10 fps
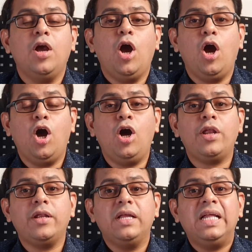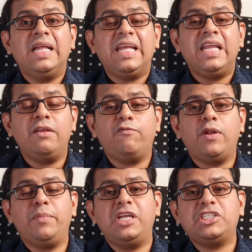or
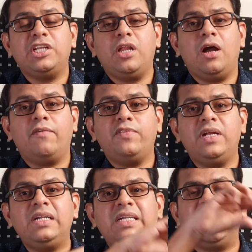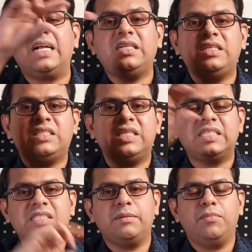inflammation of the duct
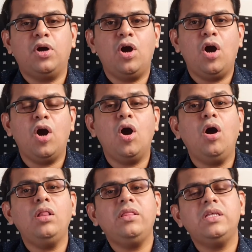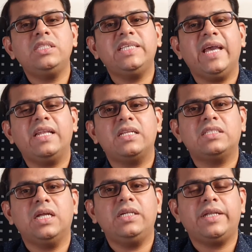system. All this can
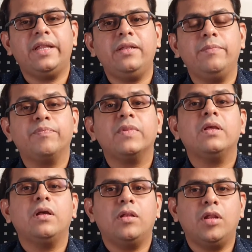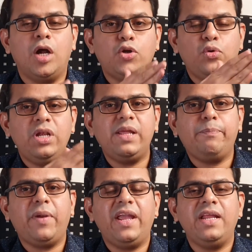result in not only
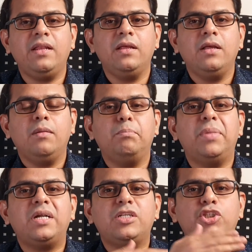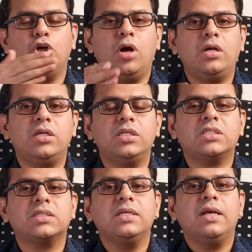pain but
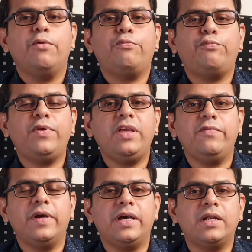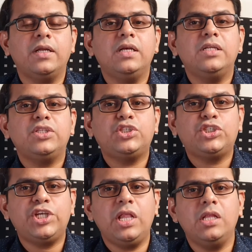jaundice, fever,
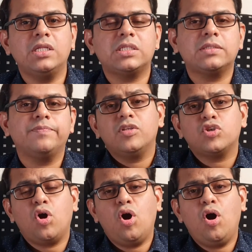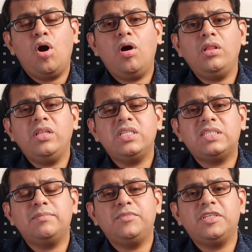chills. So all these
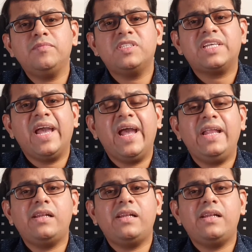symptoms can